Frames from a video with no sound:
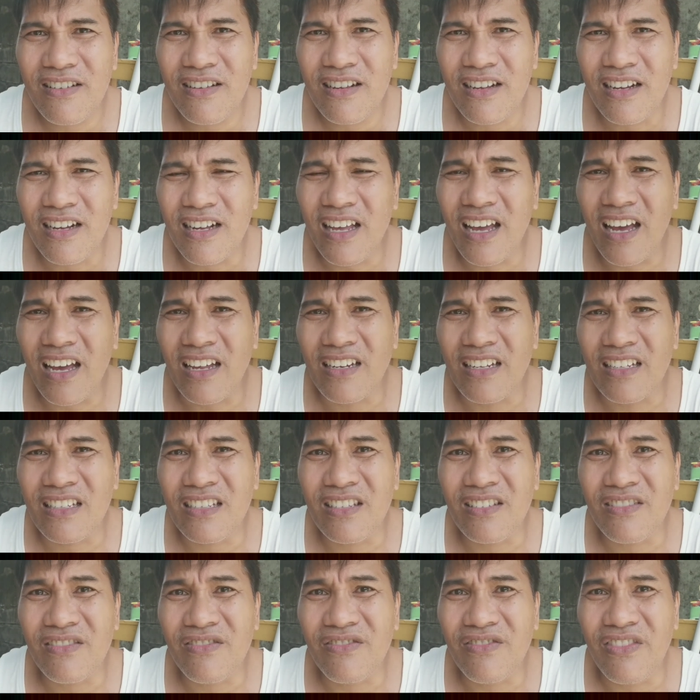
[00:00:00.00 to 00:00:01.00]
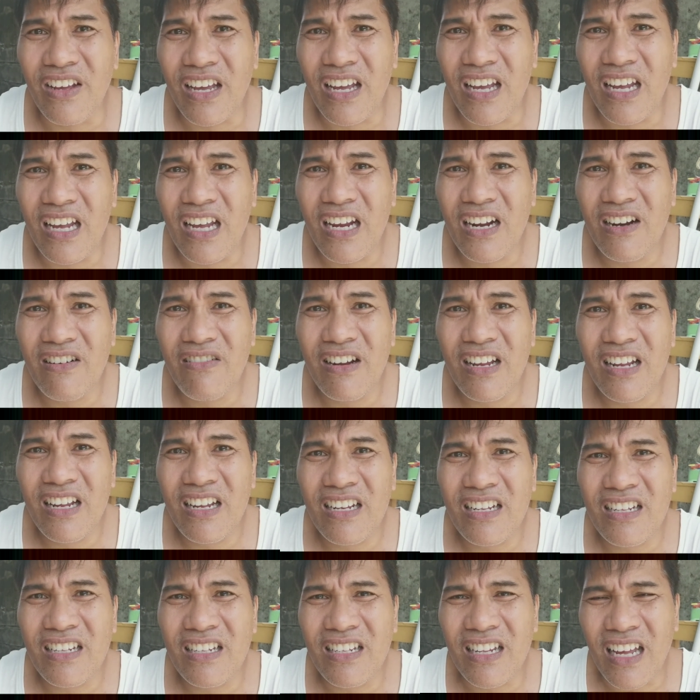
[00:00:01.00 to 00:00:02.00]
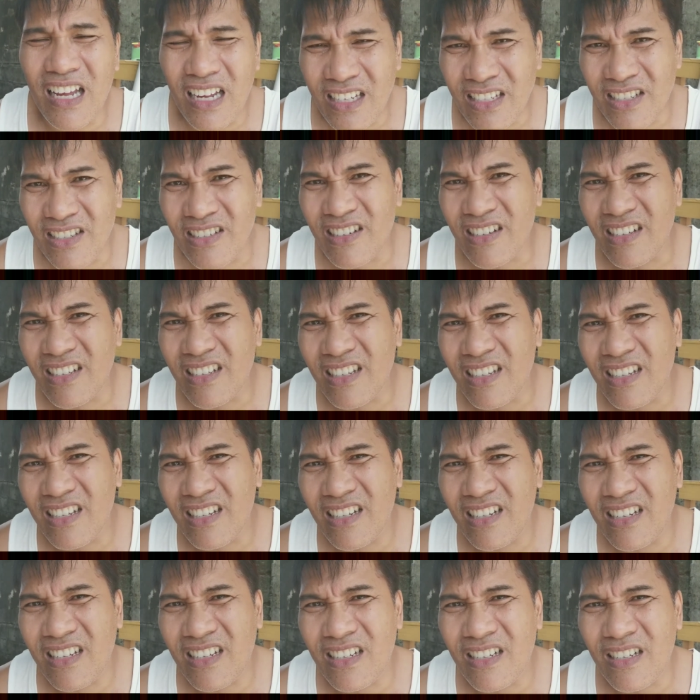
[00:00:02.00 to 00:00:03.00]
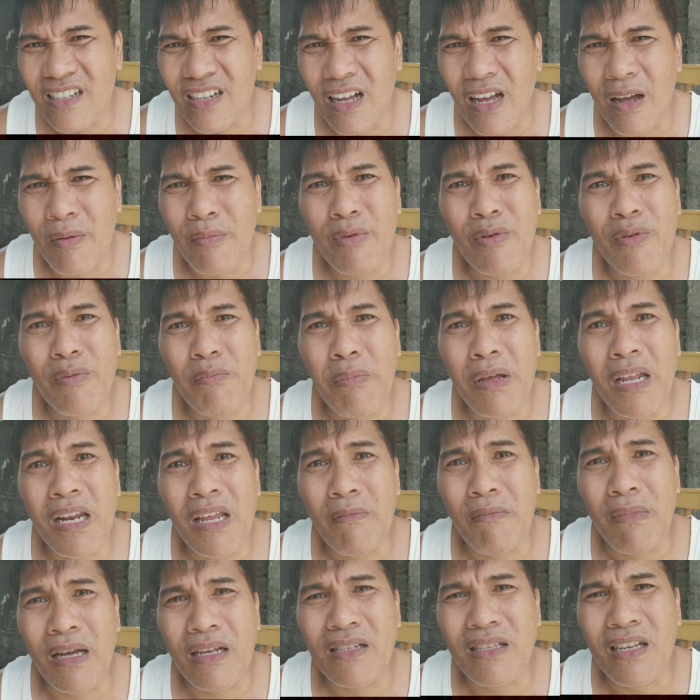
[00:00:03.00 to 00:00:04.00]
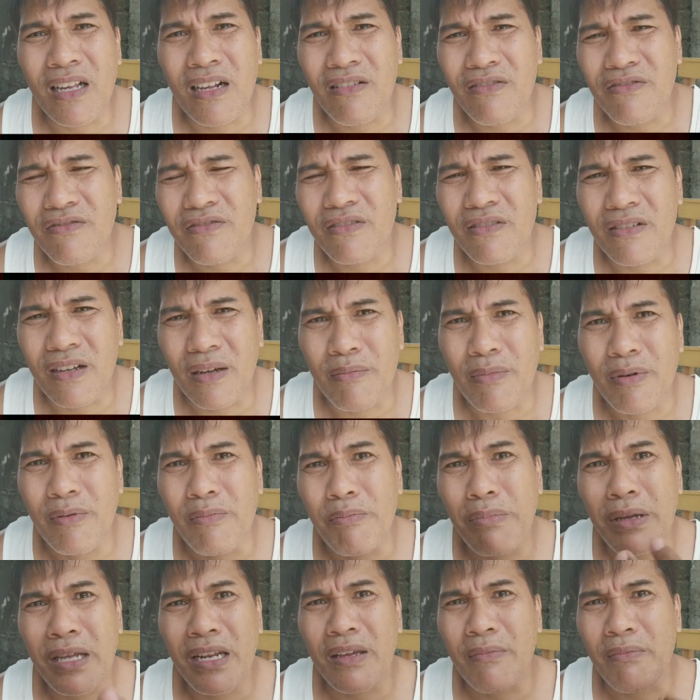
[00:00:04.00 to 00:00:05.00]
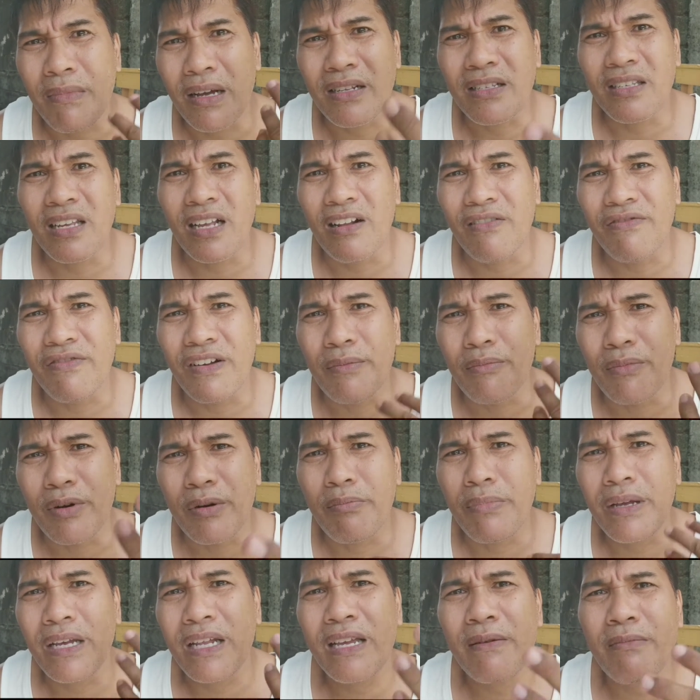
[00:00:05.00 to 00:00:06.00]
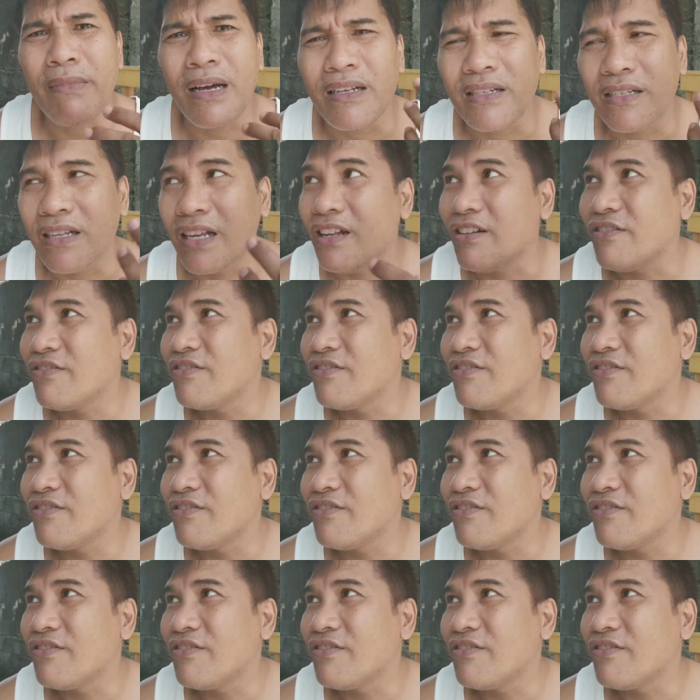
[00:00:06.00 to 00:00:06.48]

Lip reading: again, it's very dangerous. I'm repeating myself. I'm repeating myself. I'm repeating myself.